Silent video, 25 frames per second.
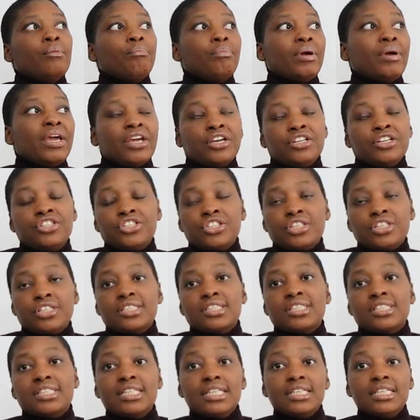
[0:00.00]

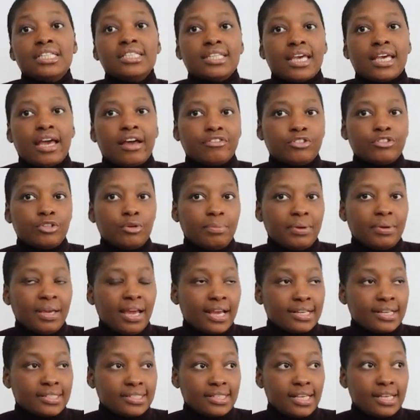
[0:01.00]
patient's needs have to be
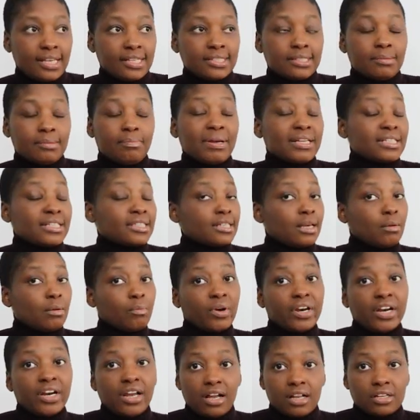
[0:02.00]
assessed by
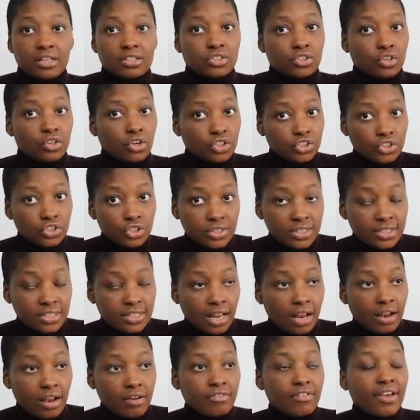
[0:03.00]
someone else, not
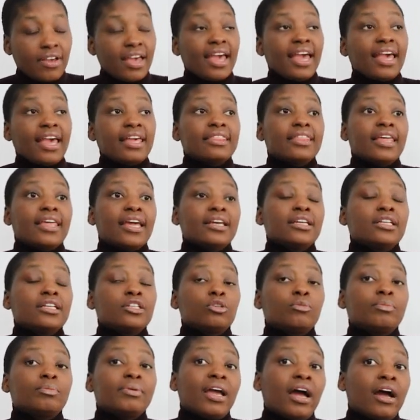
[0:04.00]
yourself, and then
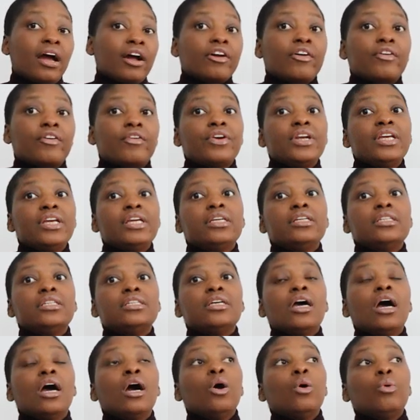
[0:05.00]
it will be
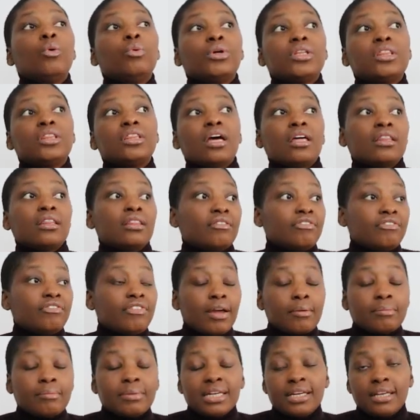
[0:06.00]
agreed with the
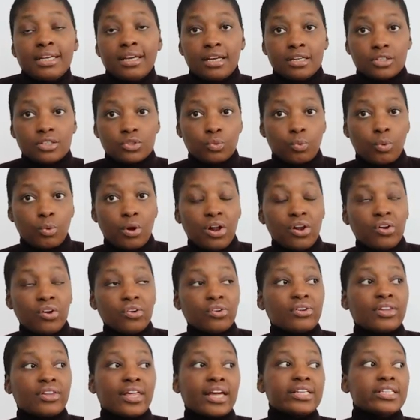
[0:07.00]
family as
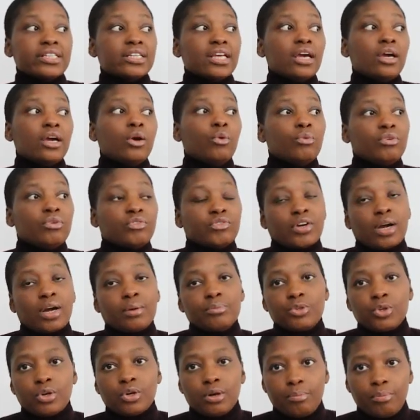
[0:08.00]
well that we've
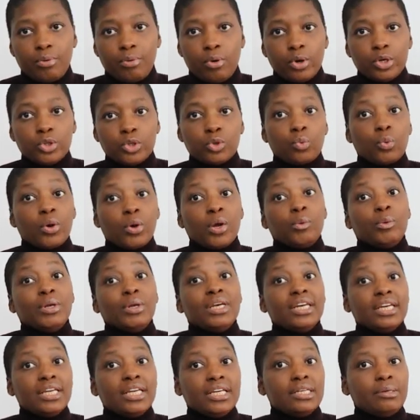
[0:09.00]
come to a point where
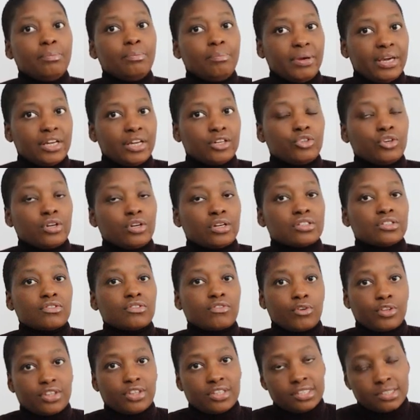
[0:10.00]
we need bed
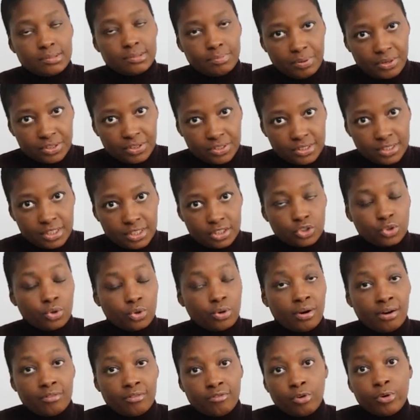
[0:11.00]
rails for this person
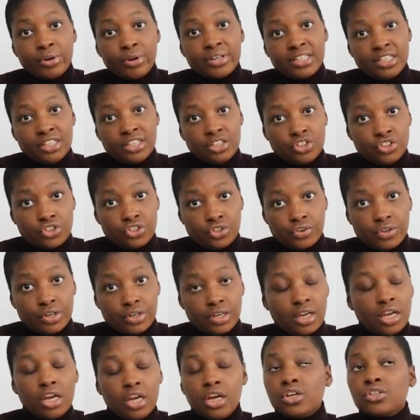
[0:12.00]
to avoid
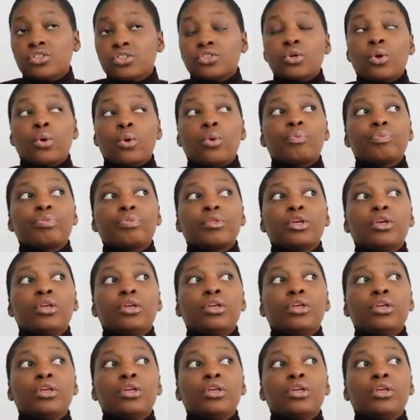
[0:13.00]
injury. So